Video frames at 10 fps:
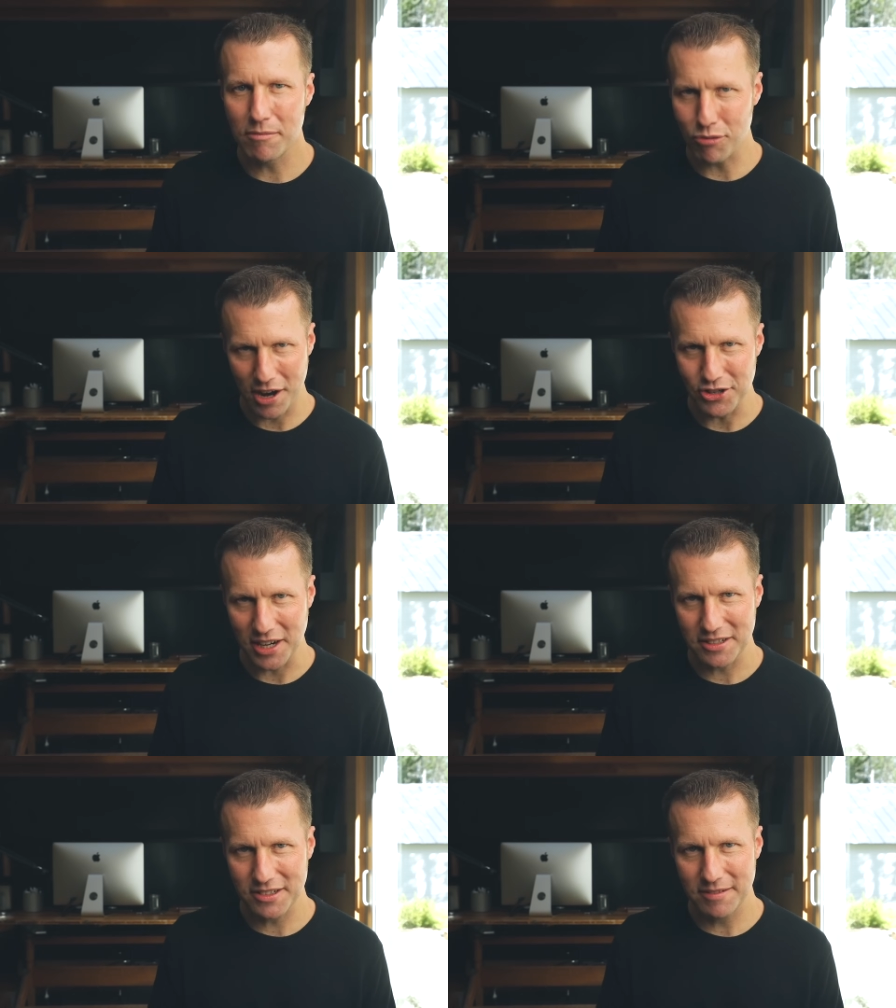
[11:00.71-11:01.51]

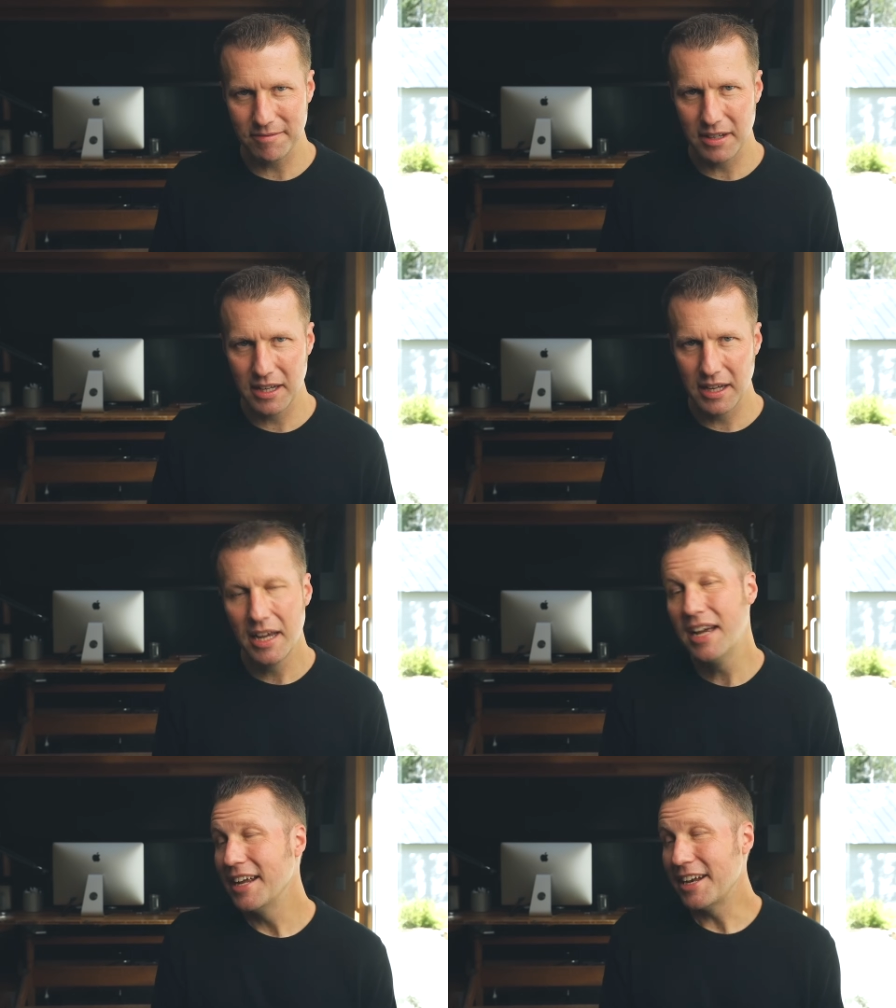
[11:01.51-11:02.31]
projects.
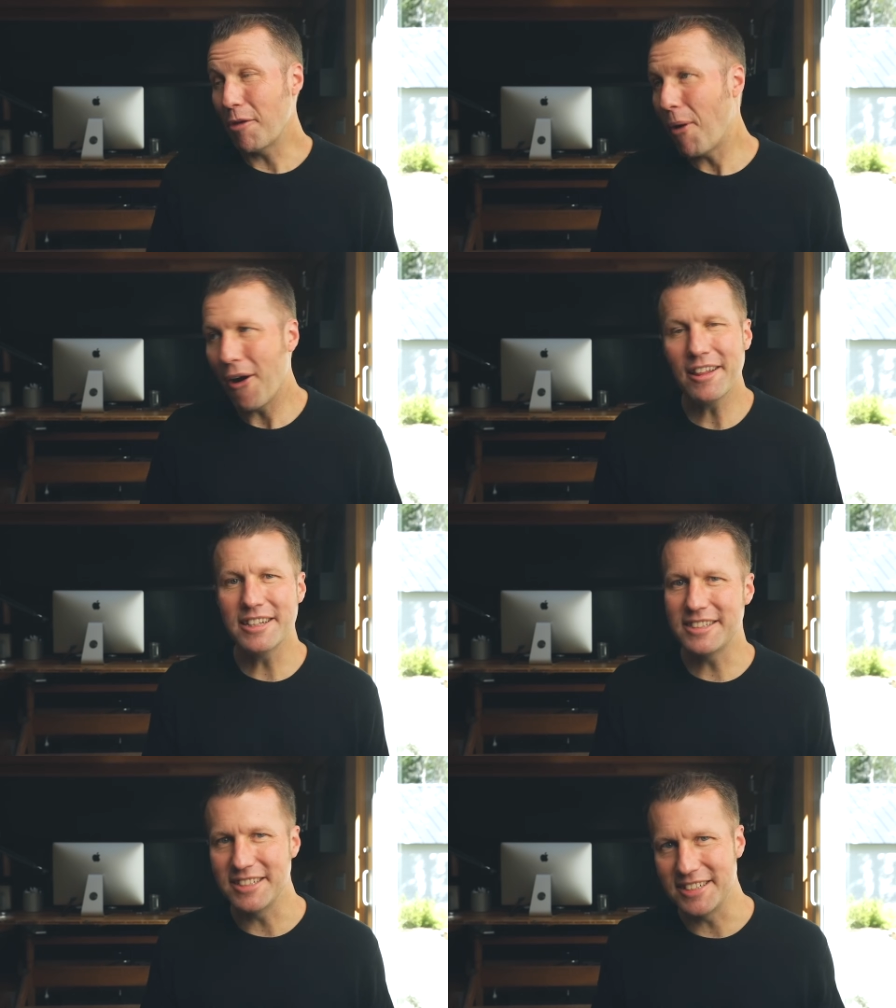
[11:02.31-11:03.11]
Now, part of
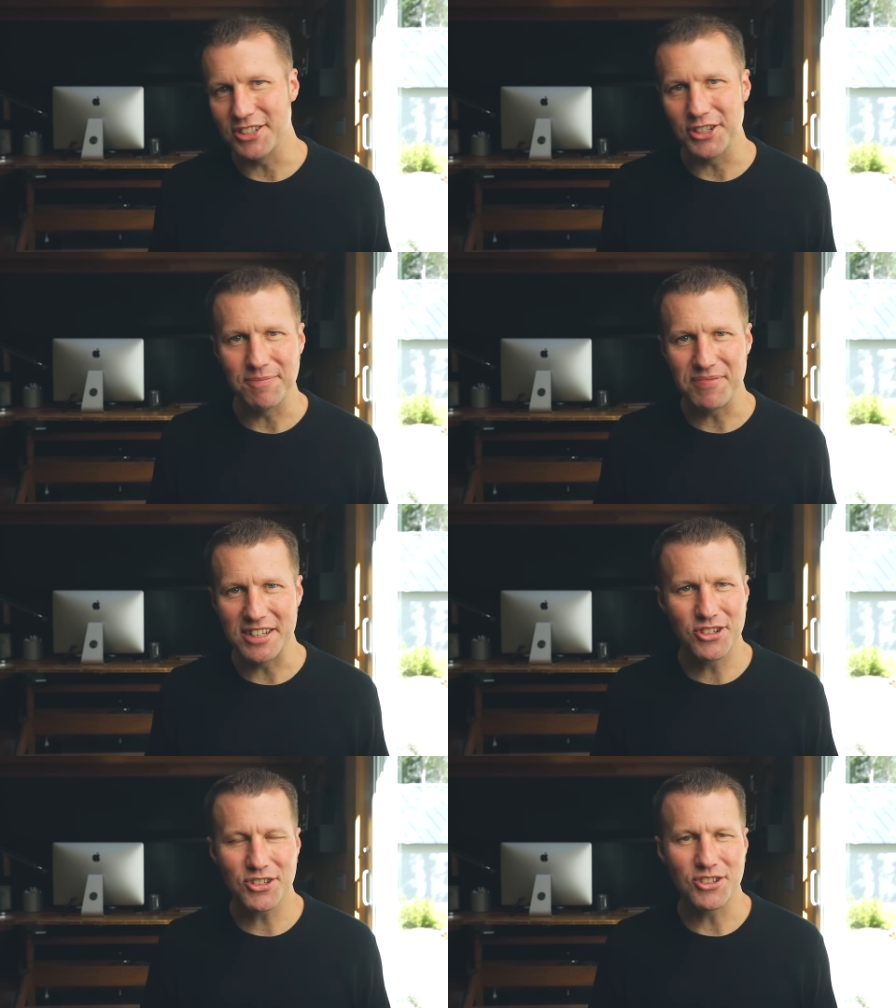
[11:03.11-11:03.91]
this decision
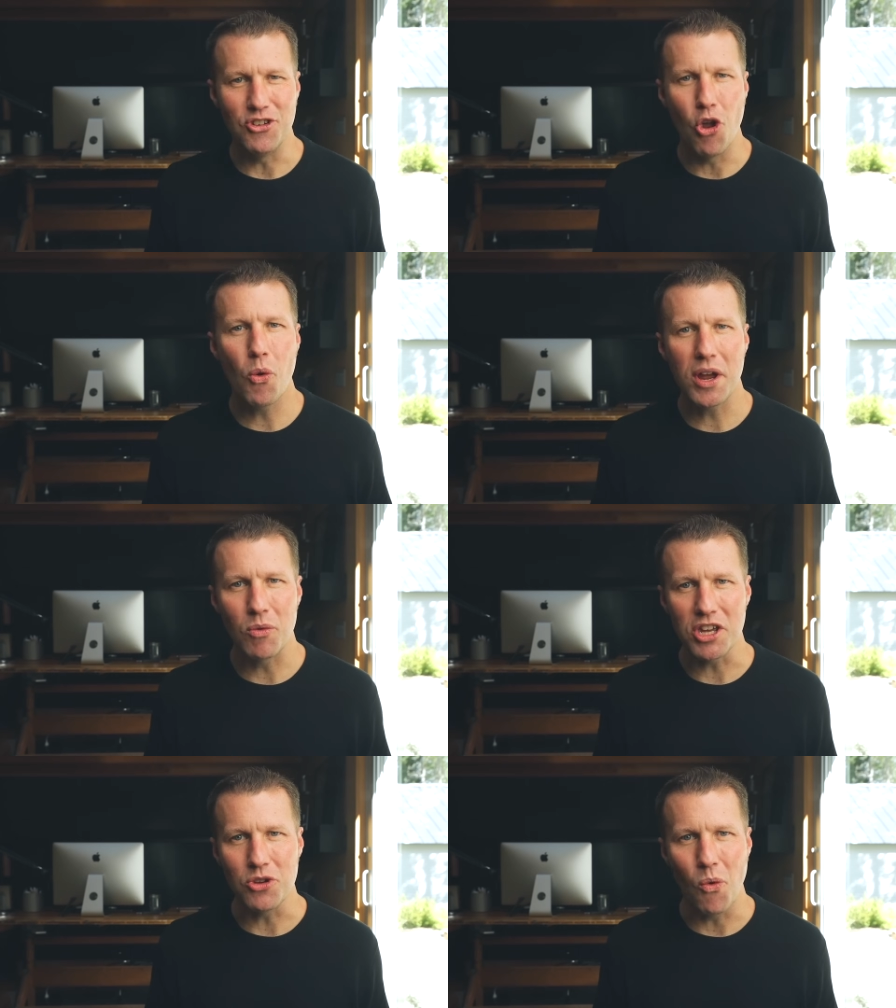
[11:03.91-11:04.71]
is just knowing
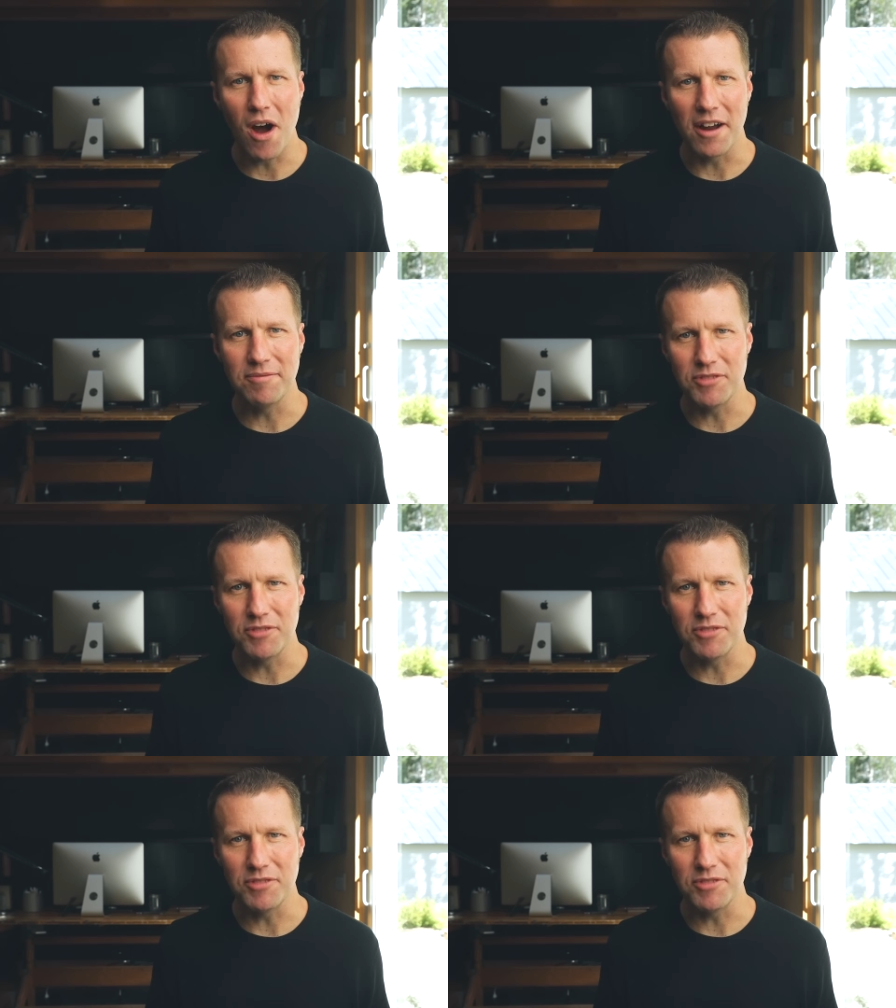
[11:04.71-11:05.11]
what you want.